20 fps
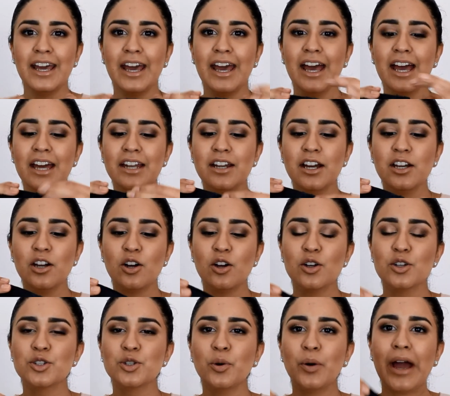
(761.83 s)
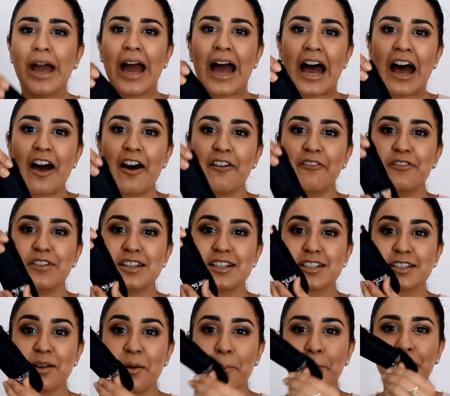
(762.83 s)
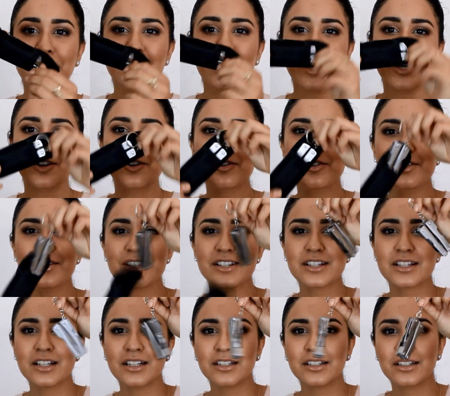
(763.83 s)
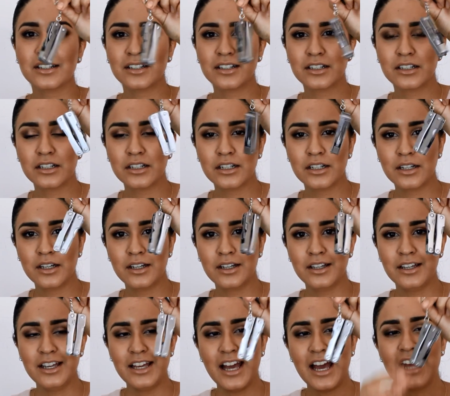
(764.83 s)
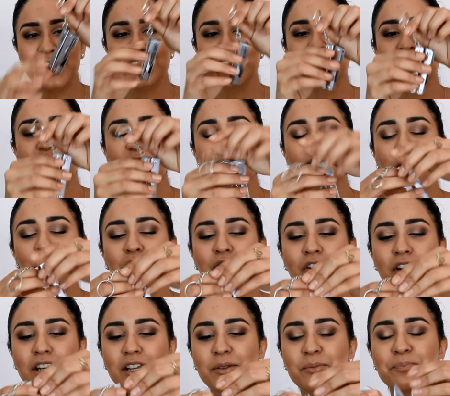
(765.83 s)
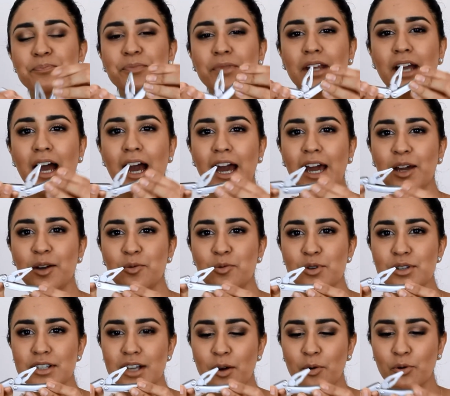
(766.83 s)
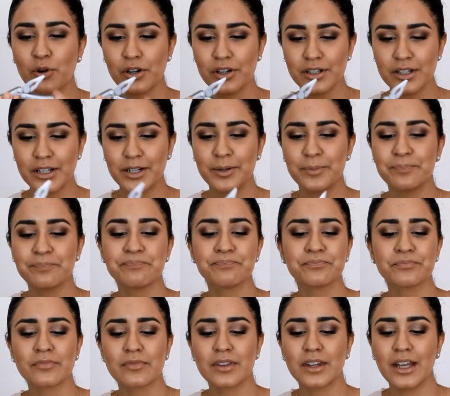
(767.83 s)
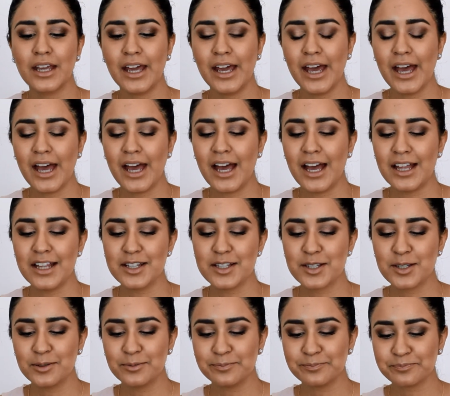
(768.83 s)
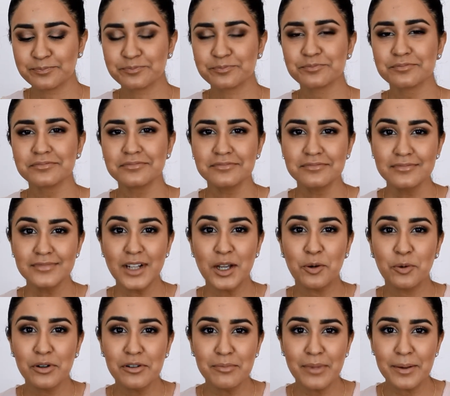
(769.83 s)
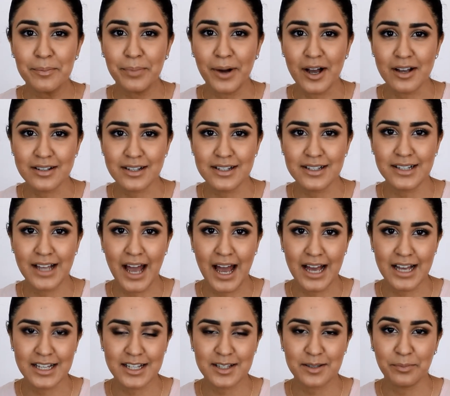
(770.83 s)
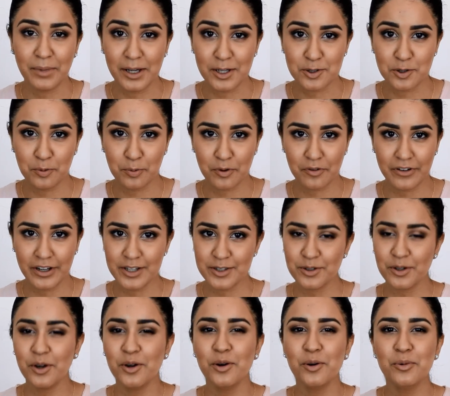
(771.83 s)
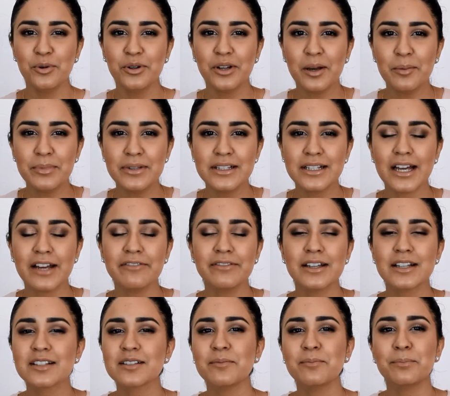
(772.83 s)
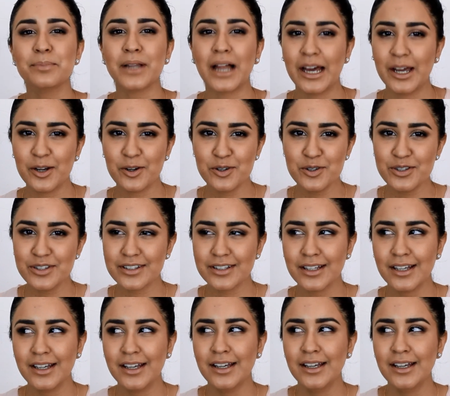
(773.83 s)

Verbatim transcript: And I also have some pliers. And this is so funny. I was at work and one of my bosses asked my supervisor, oh, would you happen to have like some pliers?